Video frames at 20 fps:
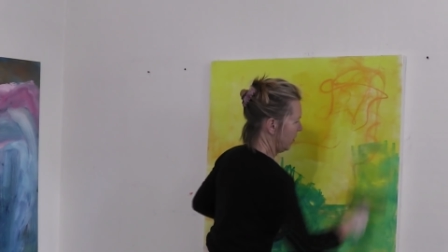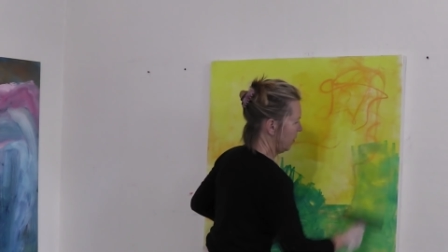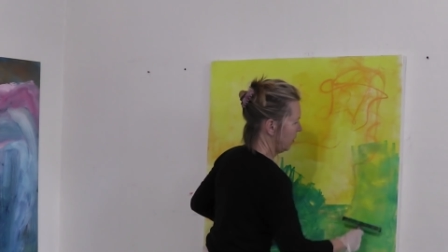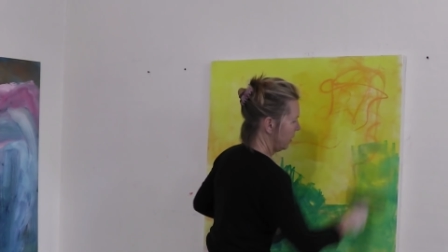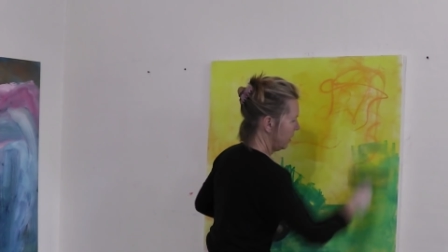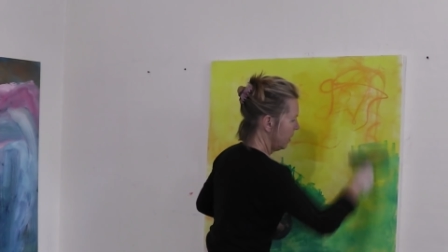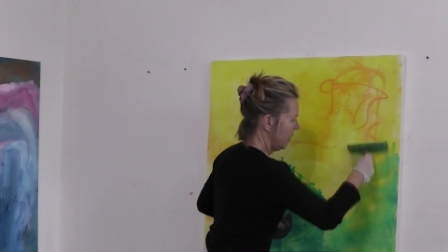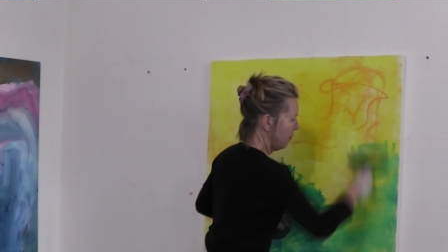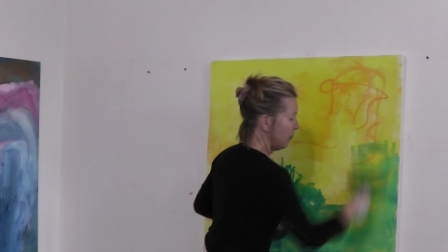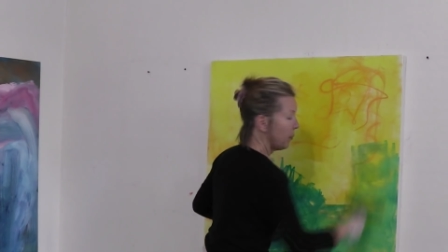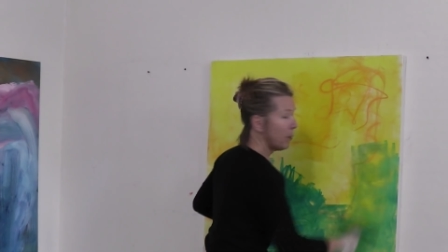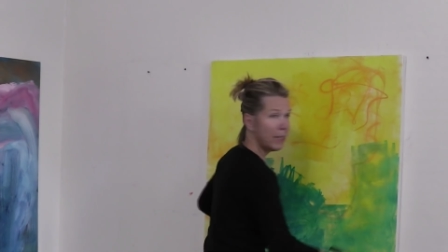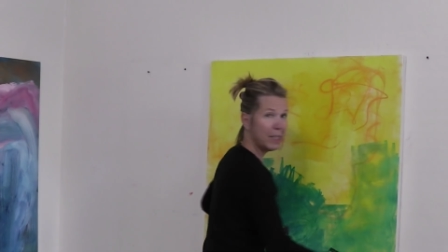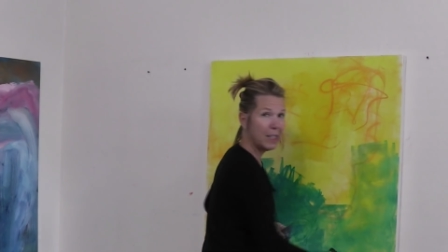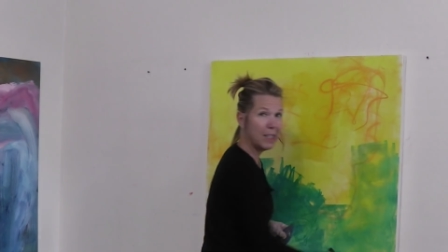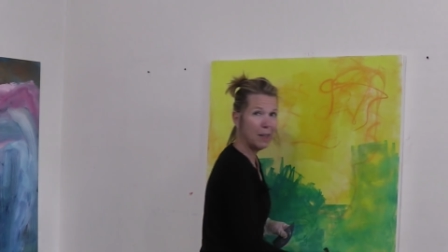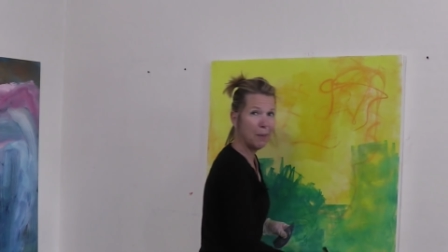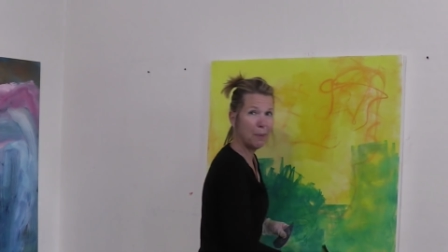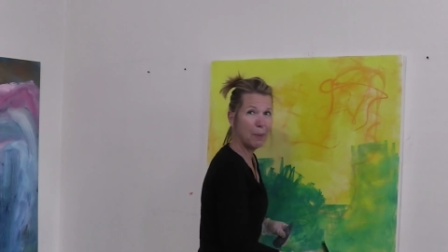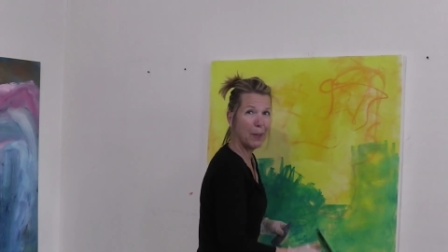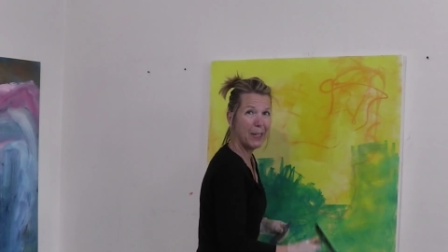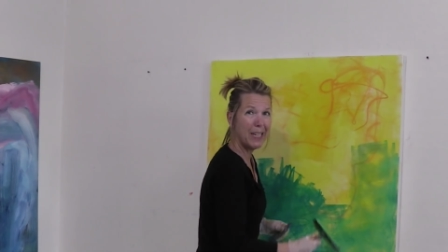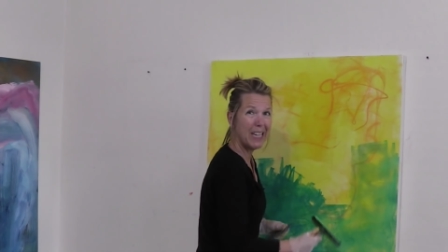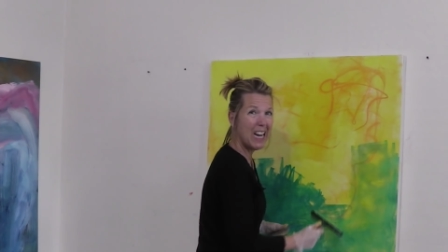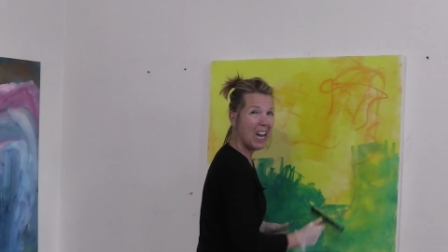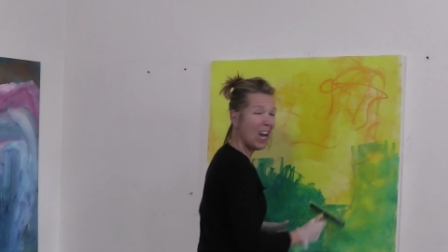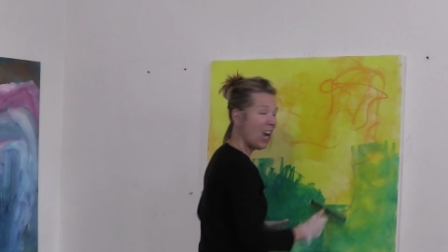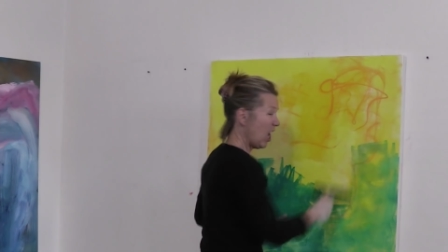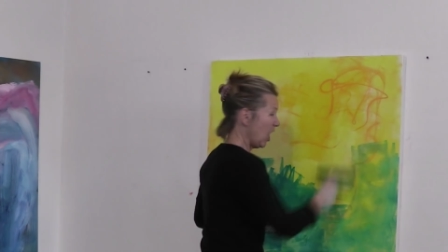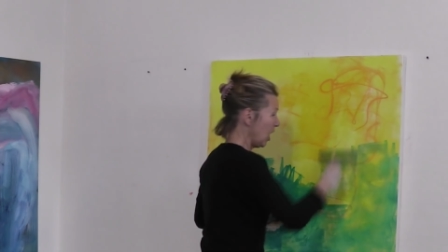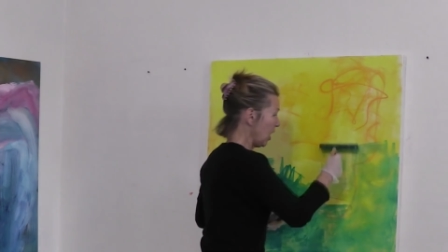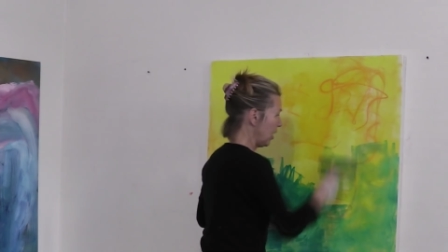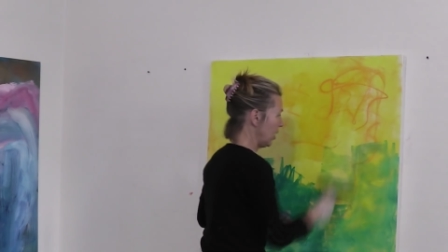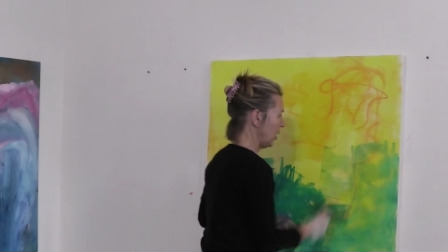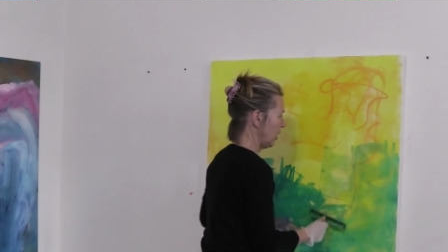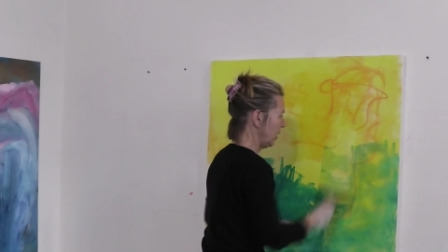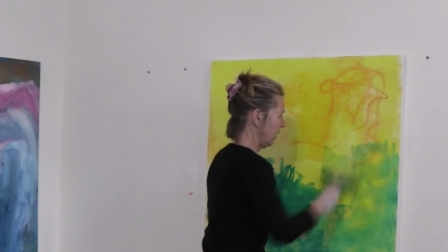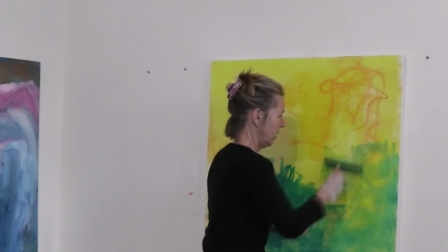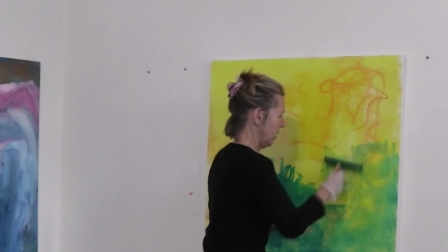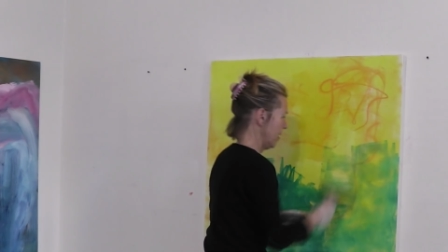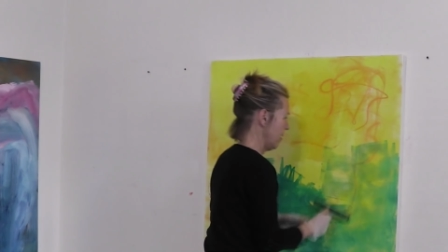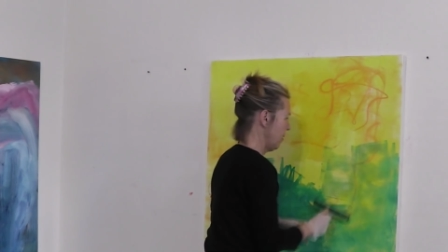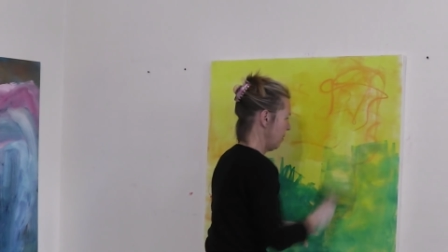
See, I'm pressing pretty hard.